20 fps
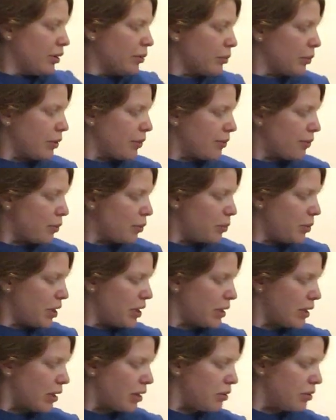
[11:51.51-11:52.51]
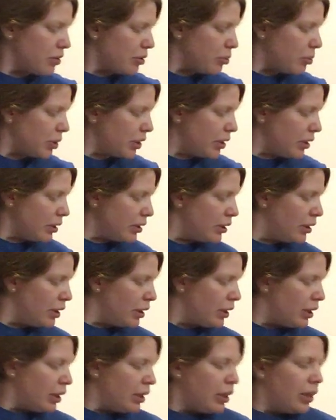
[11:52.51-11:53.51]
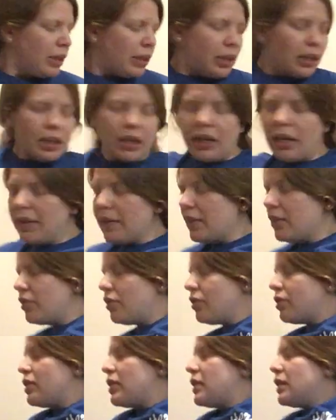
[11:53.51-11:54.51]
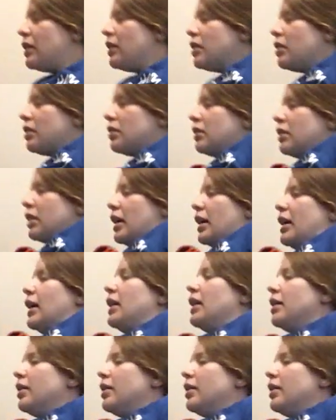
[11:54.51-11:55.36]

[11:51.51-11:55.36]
I'm going to fold my towel a little bit. And then you're just going to lay